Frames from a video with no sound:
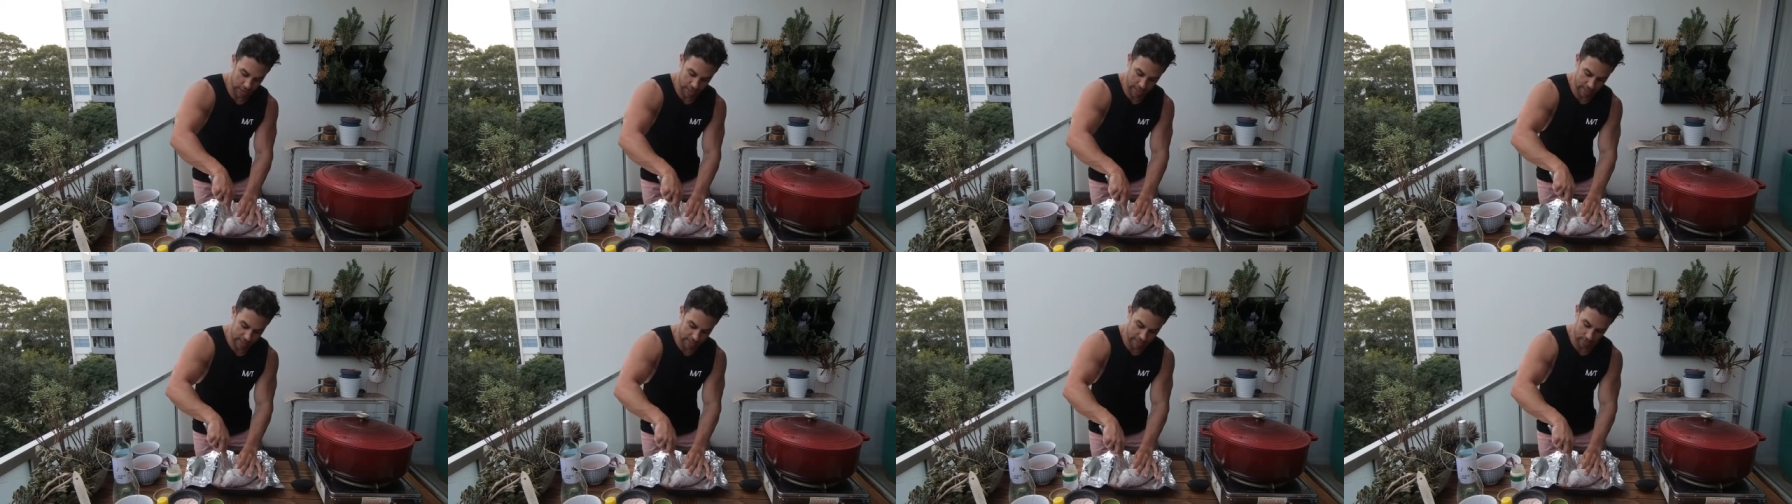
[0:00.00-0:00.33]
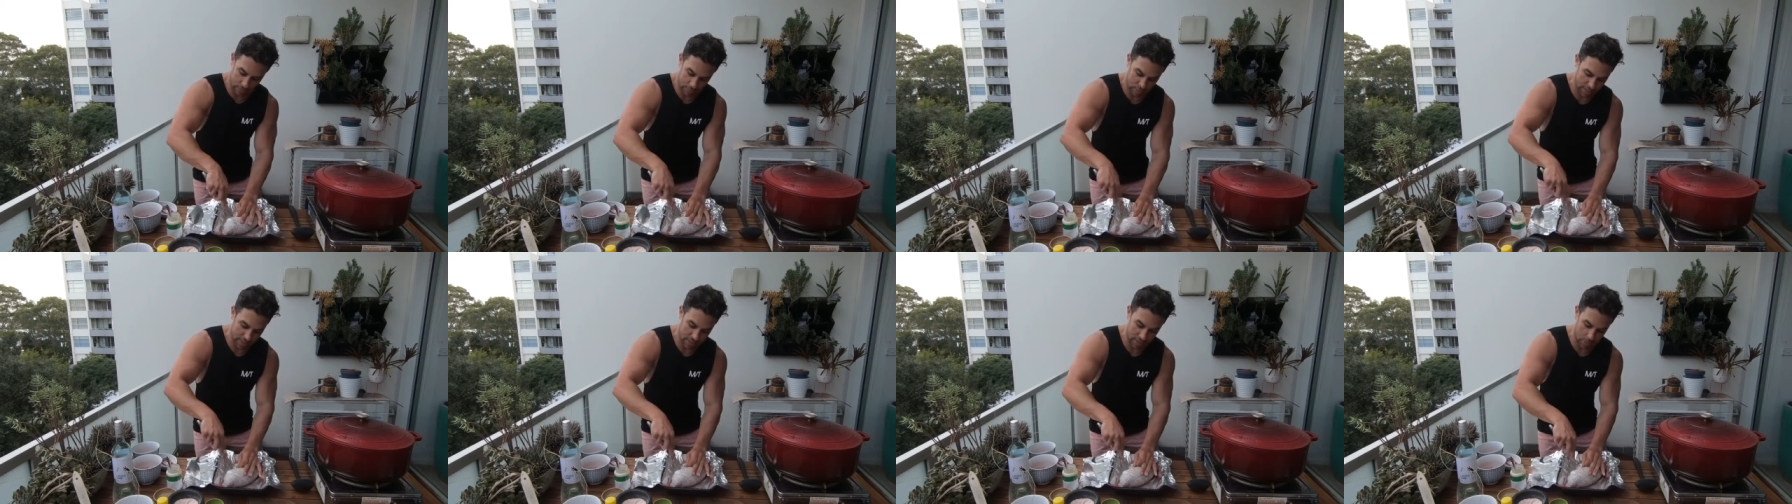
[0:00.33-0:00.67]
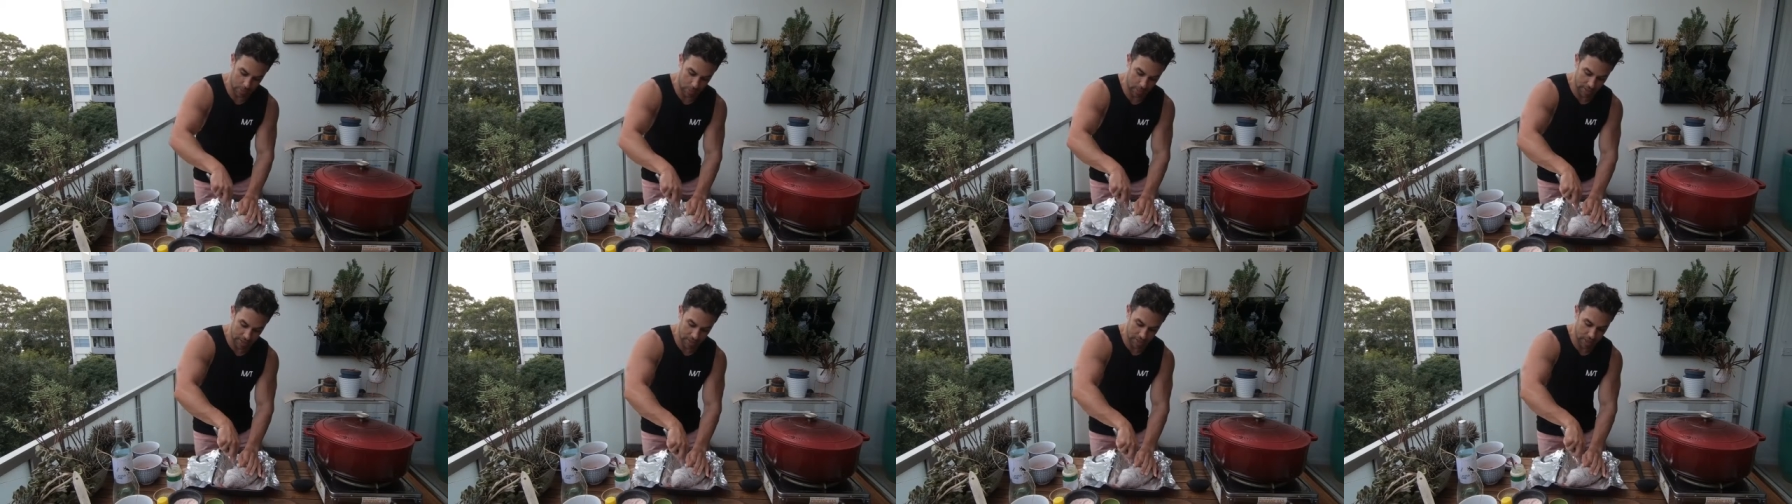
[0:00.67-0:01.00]
it's a piece
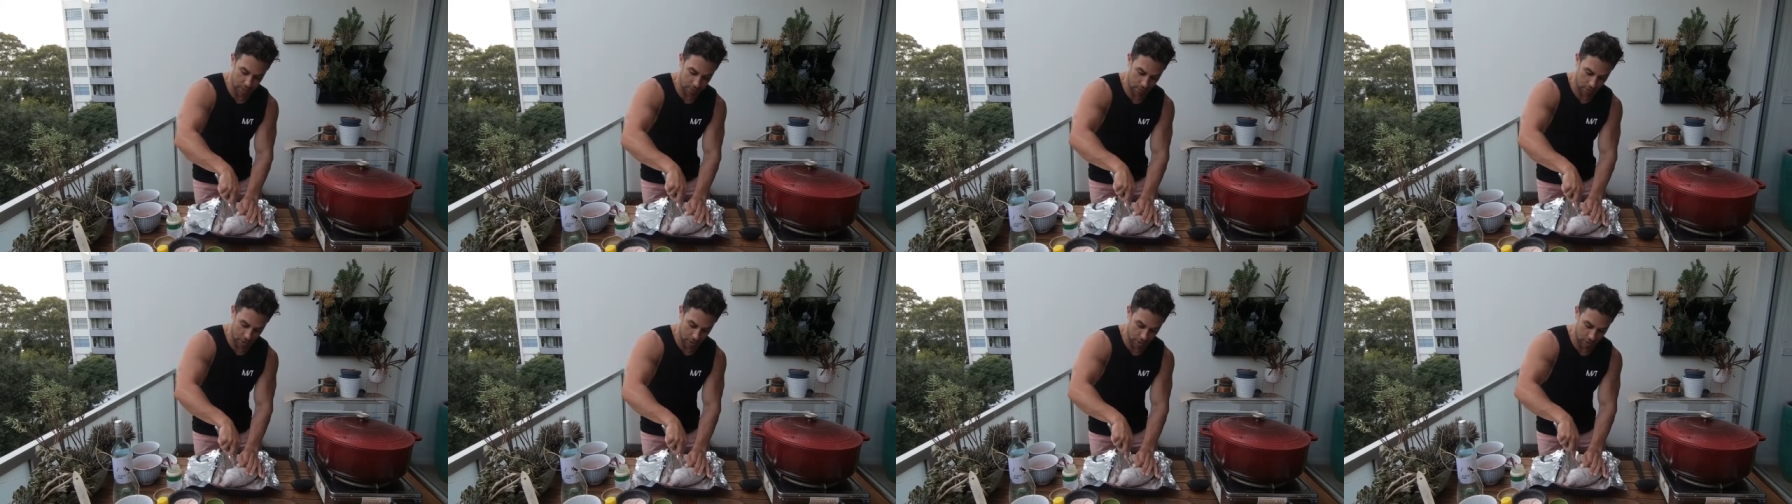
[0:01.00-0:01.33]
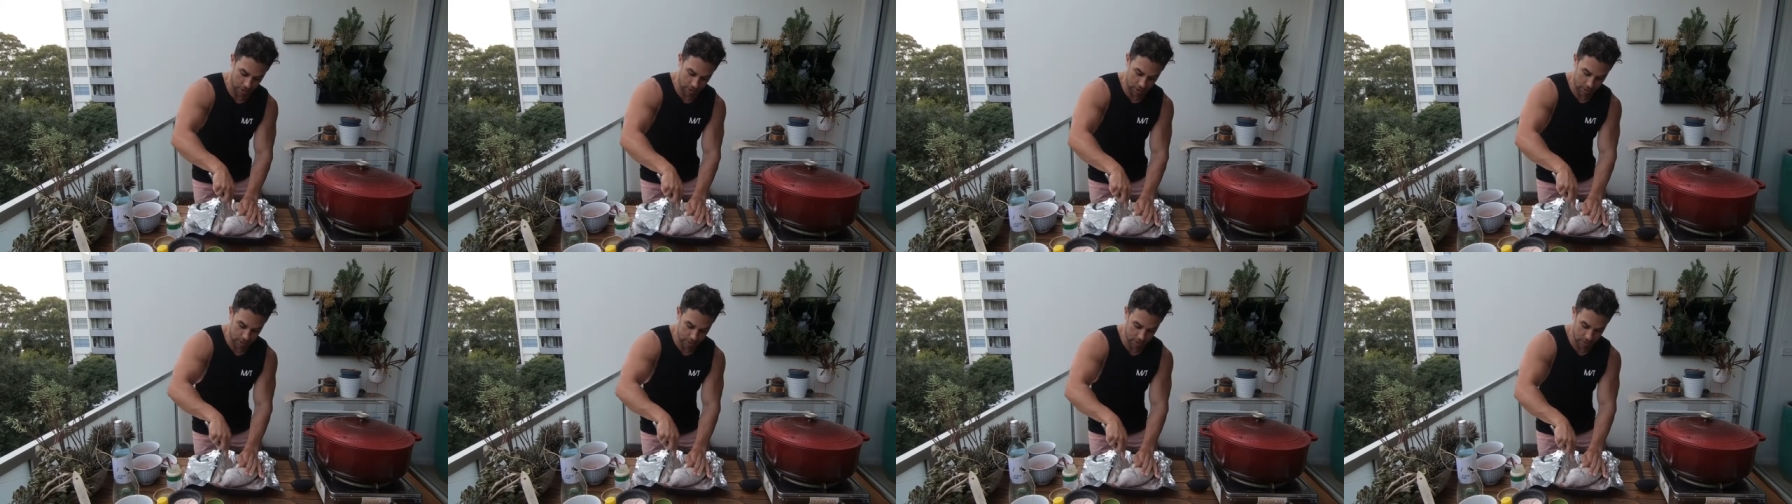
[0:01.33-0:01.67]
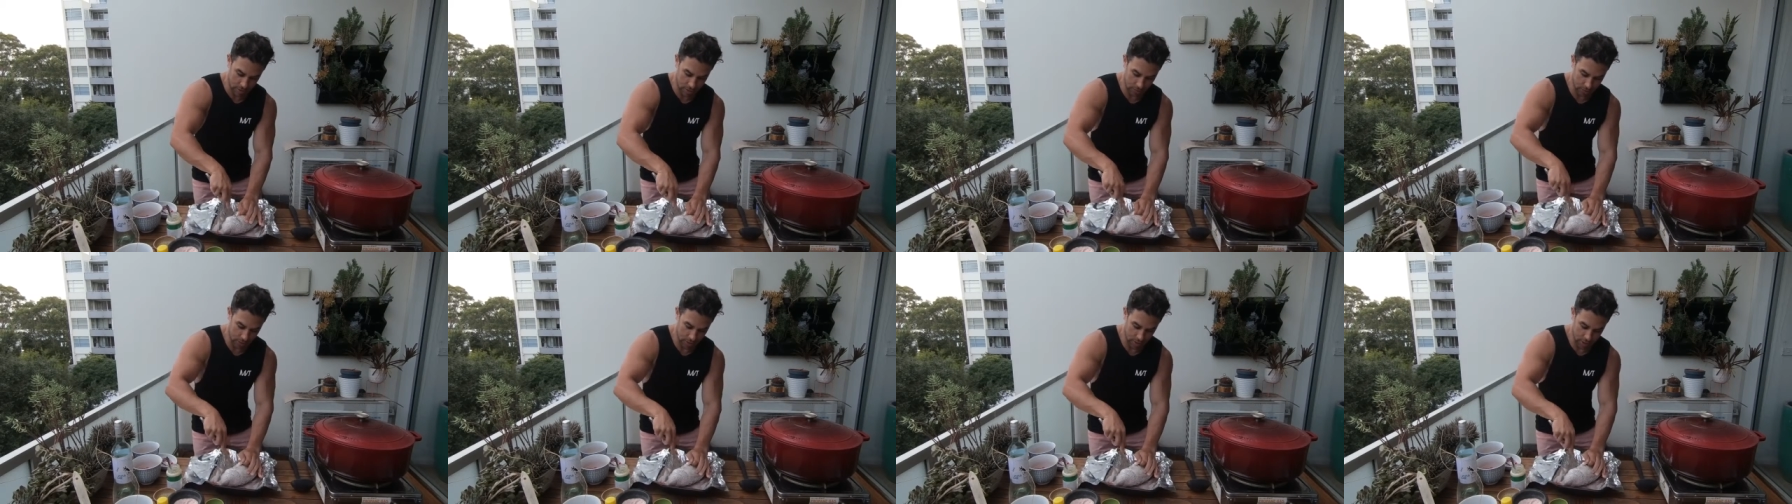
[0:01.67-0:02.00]
of piss, to be honest.
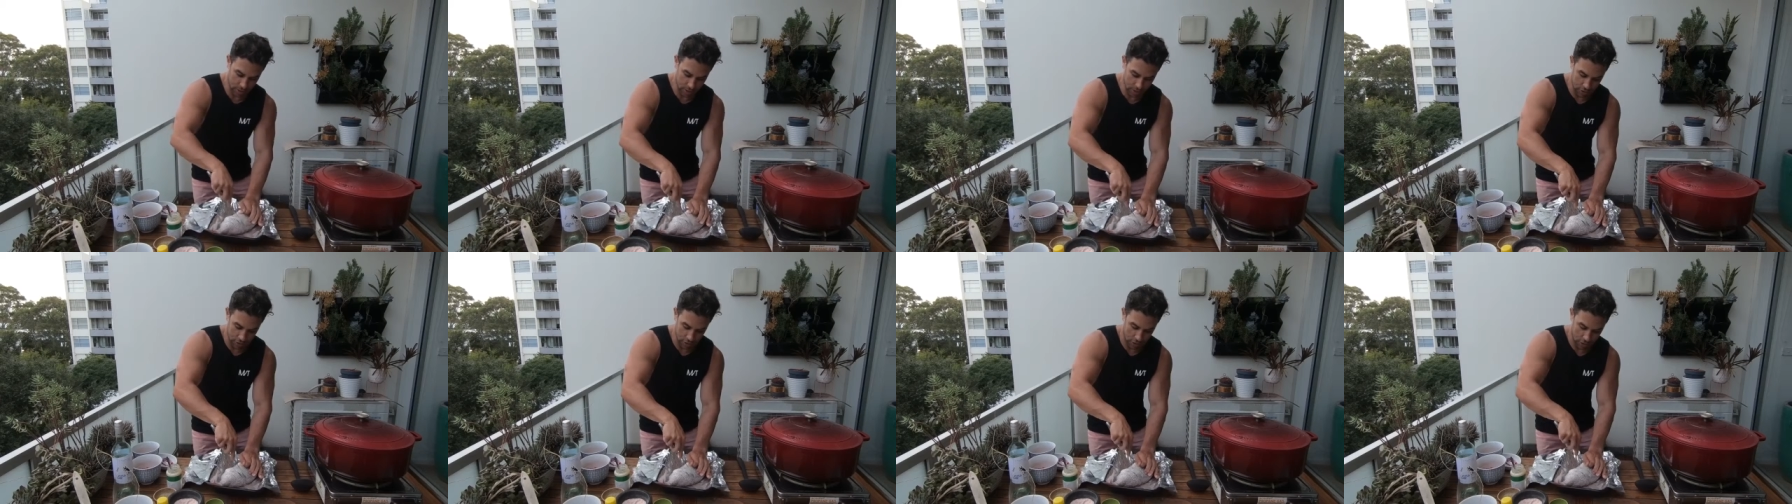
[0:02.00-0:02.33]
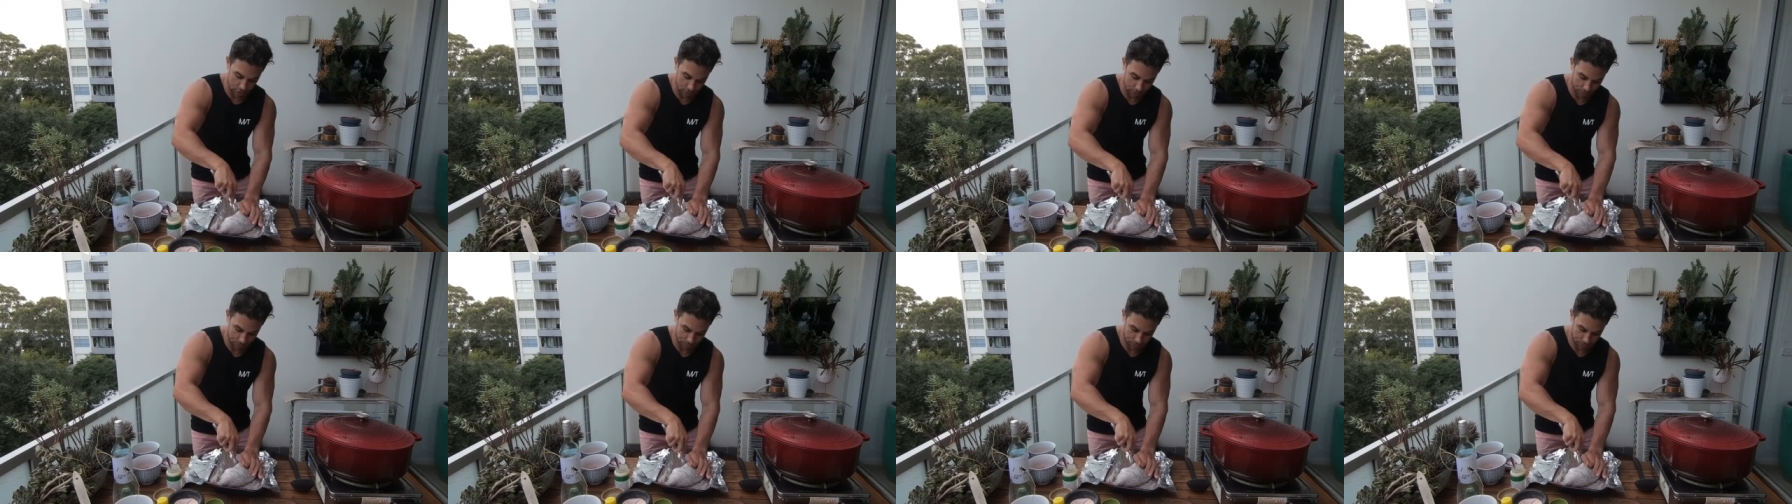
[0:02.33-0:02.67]
So